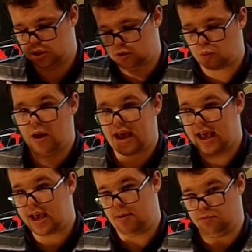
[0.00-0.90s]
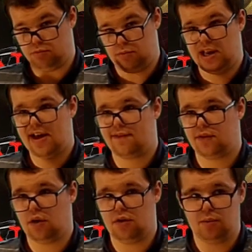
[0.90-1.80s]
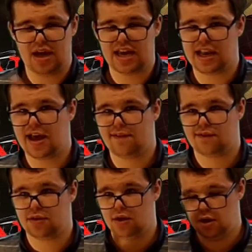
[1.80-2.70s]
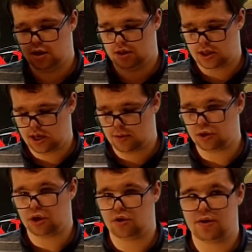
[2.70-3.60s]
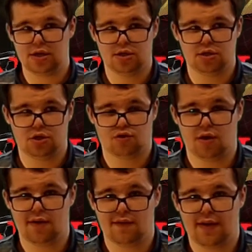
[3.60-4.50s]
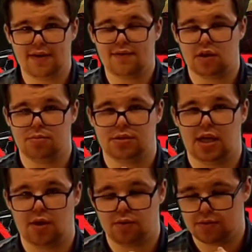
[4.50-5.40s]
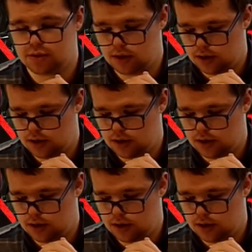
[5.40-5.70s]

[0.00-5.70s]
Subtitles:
is where he left the woodland creatures to try and fend for themselves,